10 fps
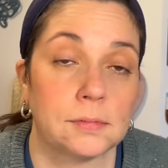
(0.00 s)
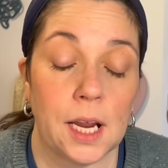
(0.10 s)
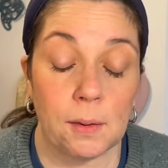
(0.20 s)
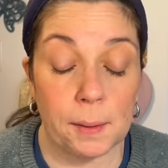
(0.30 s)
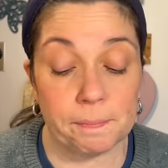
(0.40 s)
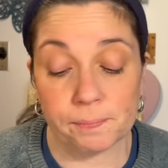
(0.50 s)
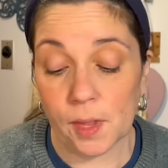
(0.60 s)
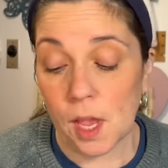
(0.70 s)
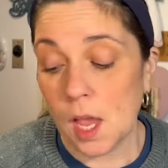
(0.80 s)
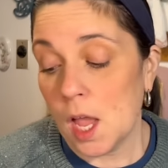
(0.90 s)
Anyway,
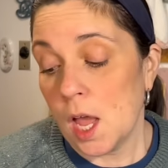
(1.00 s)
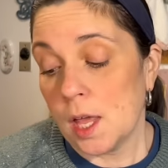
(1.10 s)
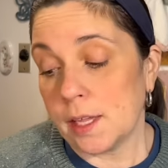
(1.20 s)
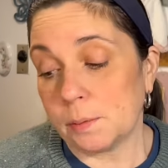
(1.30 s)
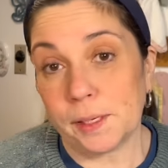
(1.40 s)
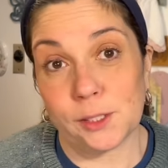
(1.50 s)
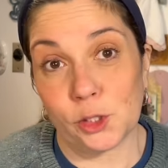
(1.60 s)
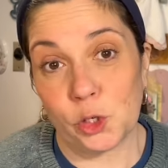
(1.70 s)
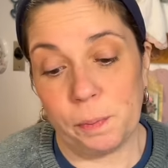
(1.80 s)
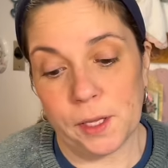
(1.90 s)
that's my little
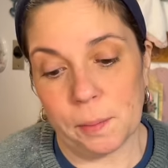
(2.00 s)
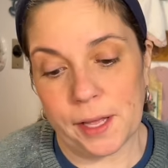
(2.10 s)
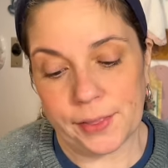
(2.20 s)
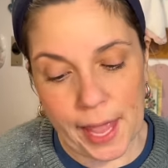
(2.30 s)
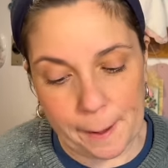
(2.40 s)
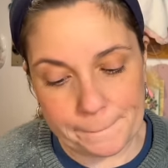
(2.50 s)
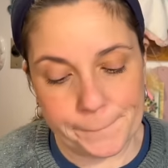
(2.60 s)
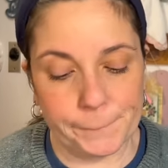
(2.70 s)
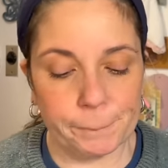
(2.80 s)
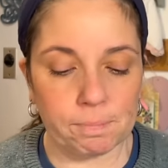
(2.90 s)
spiel about that.
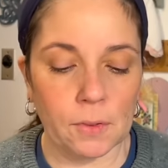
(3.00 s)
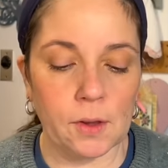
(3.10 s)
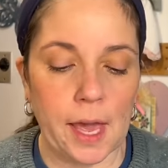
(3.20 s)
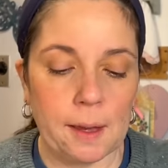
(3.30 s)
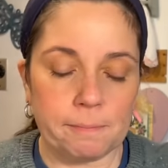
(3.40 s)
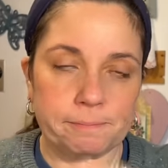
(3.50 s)
Okay.